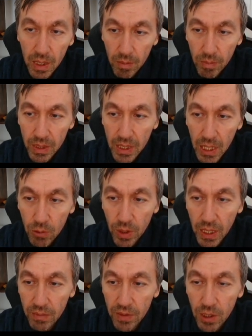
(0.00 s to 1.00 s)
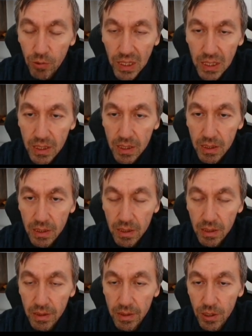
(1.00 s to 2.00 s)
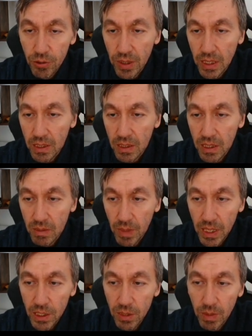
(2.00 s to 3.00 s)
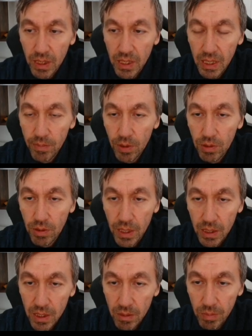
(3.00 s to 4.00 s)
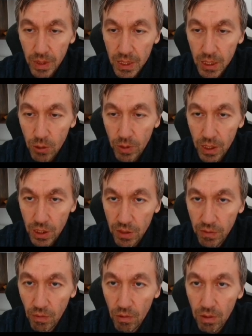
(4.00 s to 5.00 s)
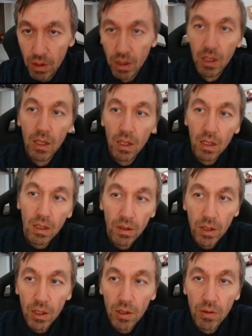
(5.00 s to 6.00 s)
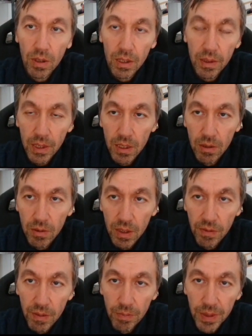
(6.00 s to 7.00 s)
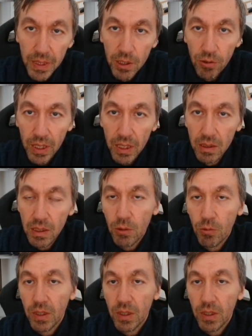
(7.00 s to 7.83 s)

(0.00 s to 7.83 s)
But now we have the greatest trick in this match by Nepo, and he plays queen h4. Although, if he played correctly queen